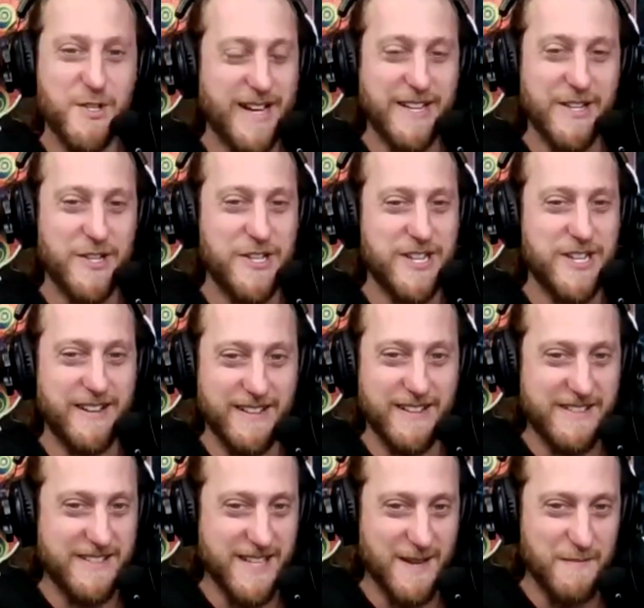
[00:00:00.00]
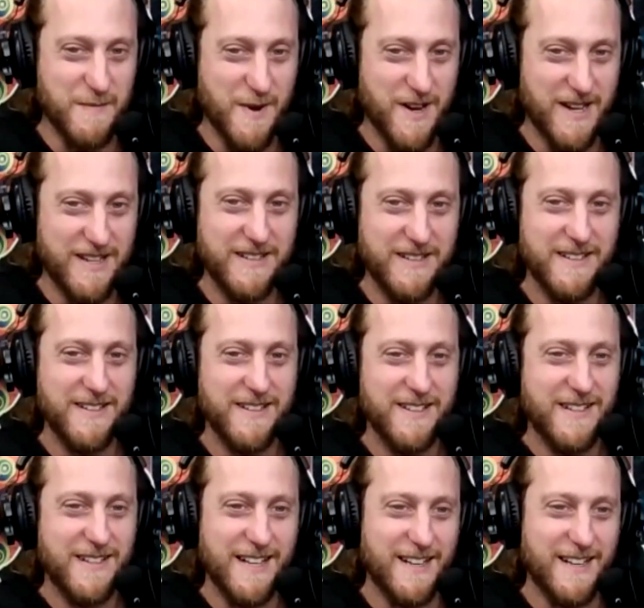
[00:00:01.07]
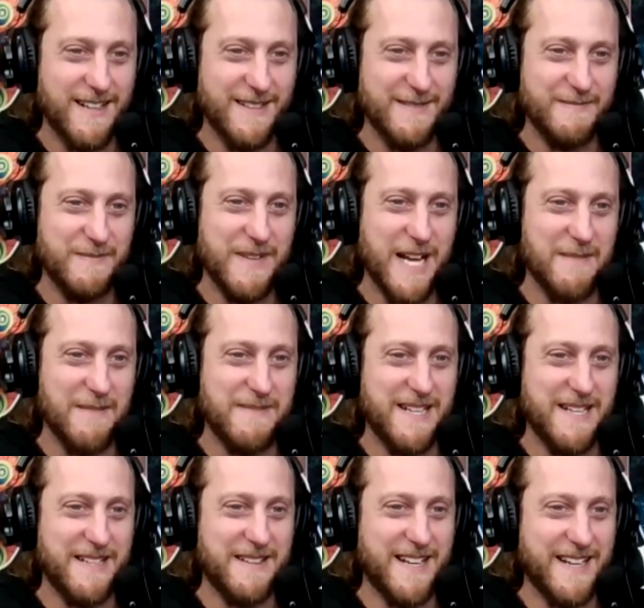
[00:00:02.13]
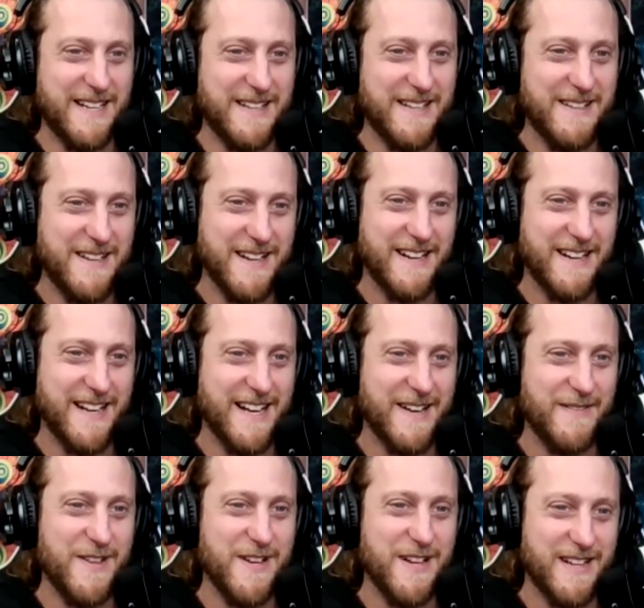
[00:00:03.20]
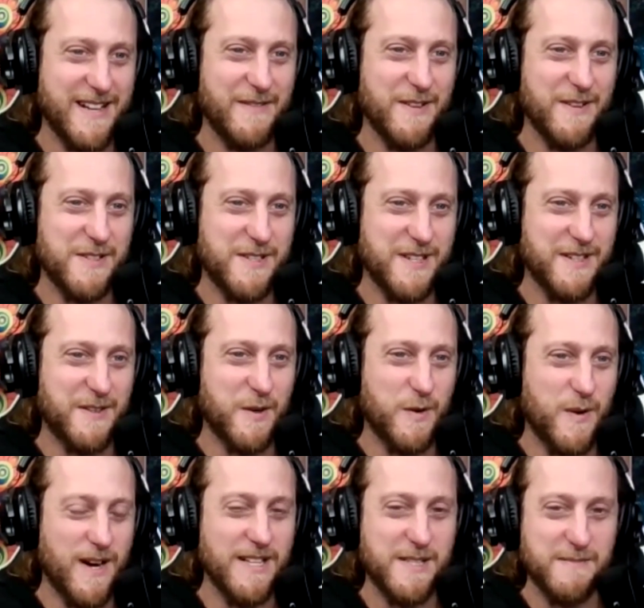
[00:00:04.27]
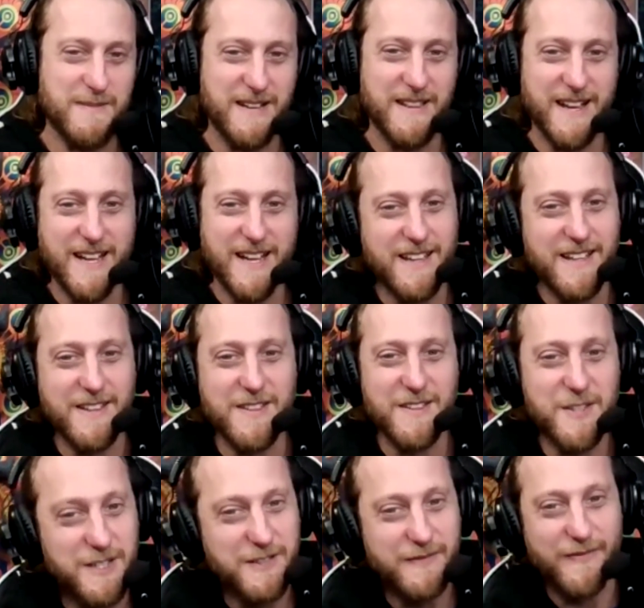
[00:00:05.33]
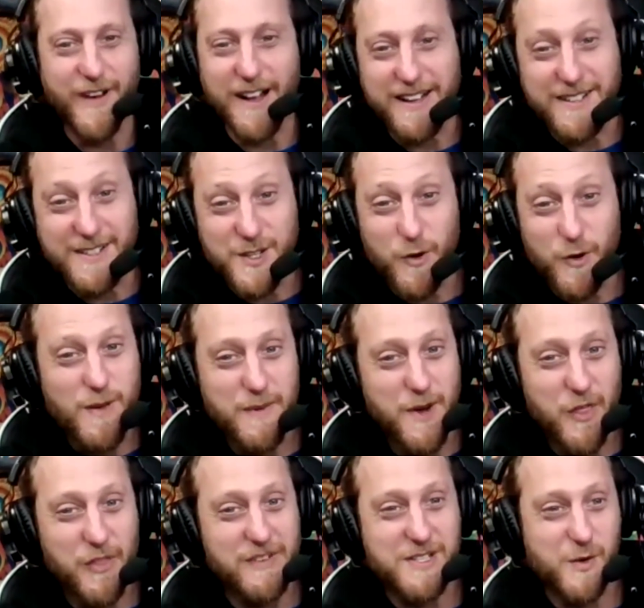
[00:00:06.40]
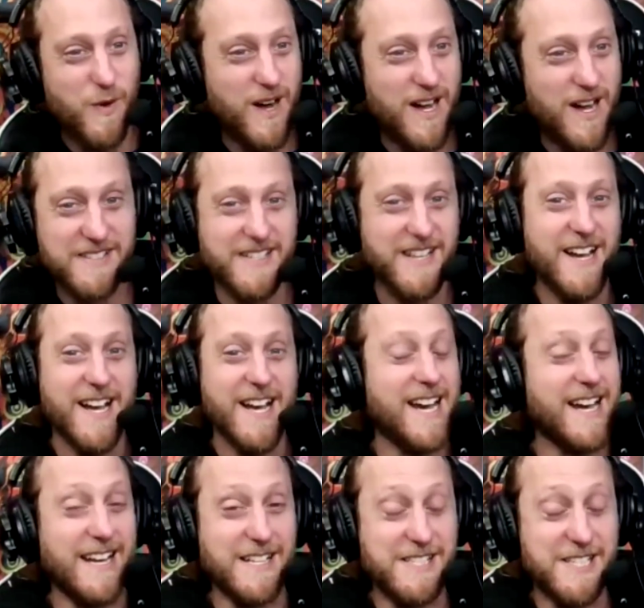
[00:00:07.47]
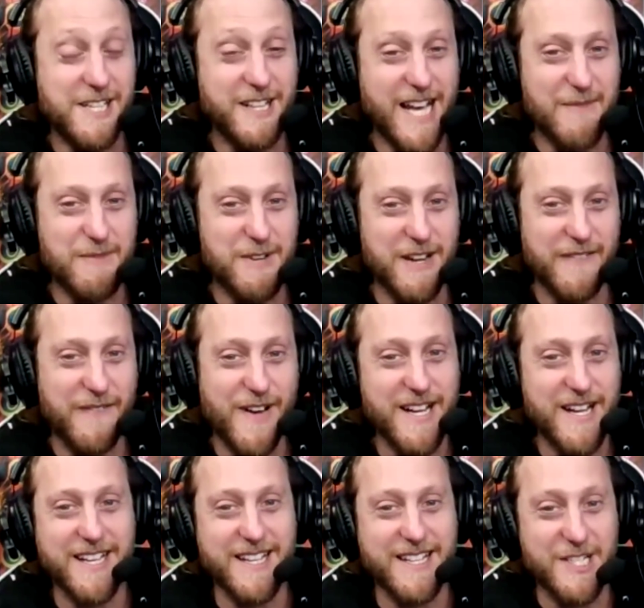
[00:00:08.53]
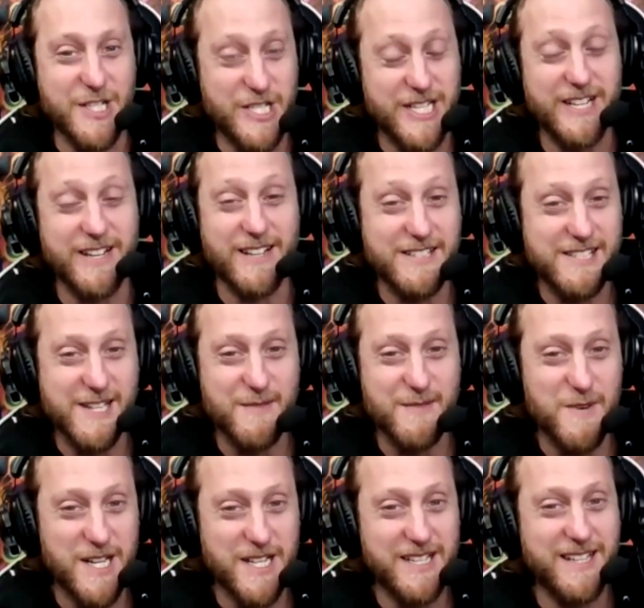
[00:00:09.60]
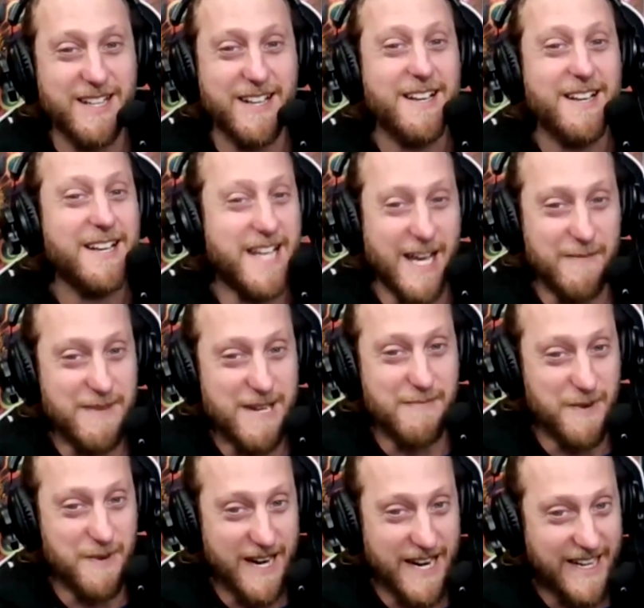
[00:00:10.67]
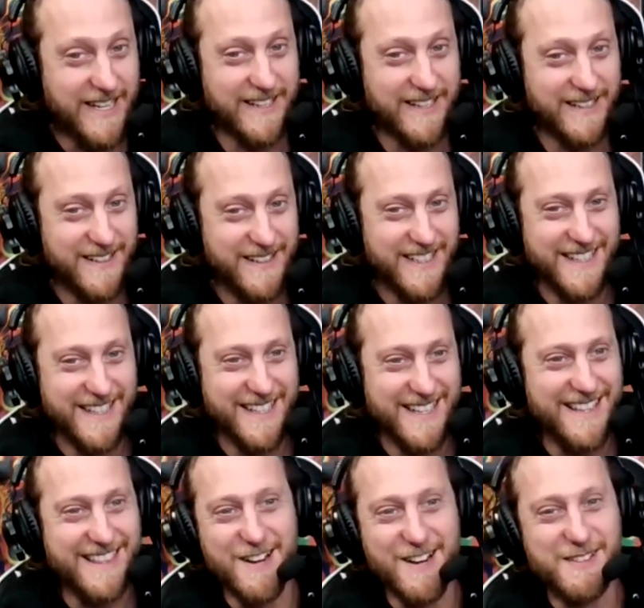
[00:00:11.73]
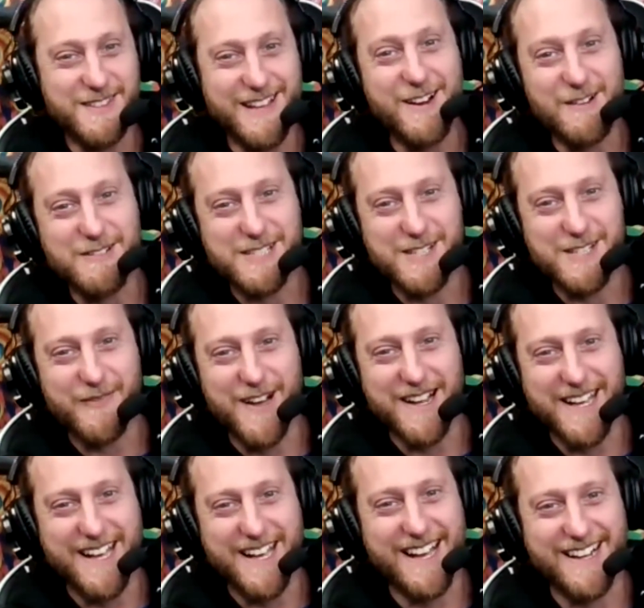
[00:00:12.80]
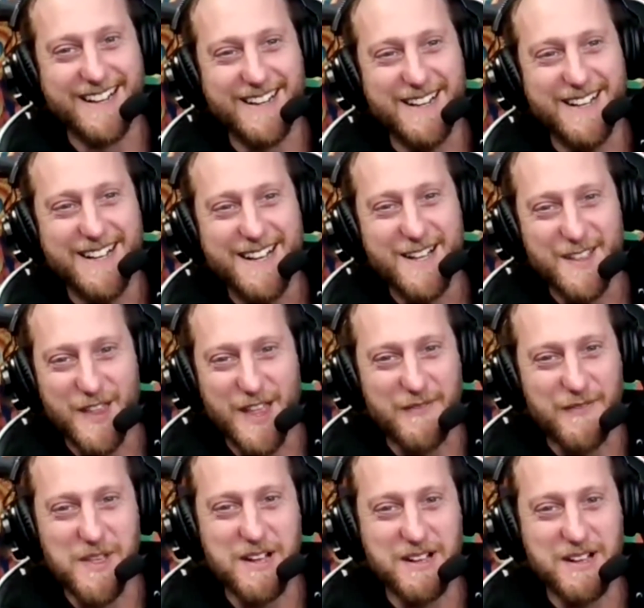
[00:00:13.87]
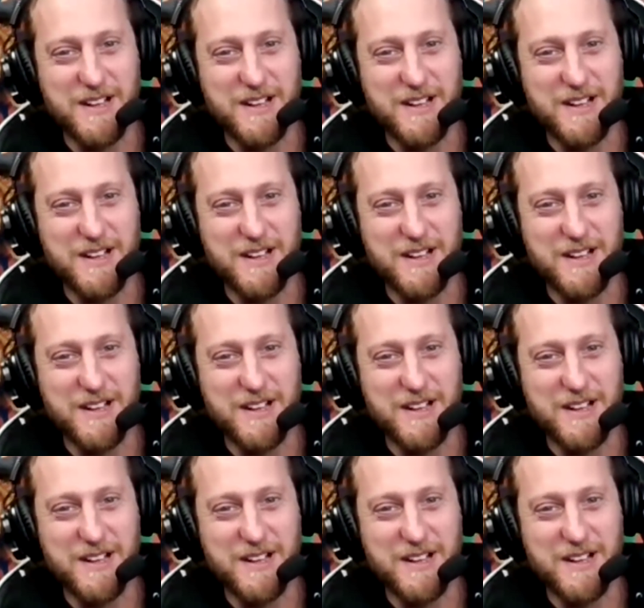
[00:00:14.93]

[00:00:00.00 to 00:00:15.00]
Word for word: if you're trying to shit on someone. Um, I mean, like you gotta have you gotta have those good quads, man. Like, he, dude, fucking tore both those quads, and he's still able to fucking shit on someone. Give me a break. There, there's the fucking. If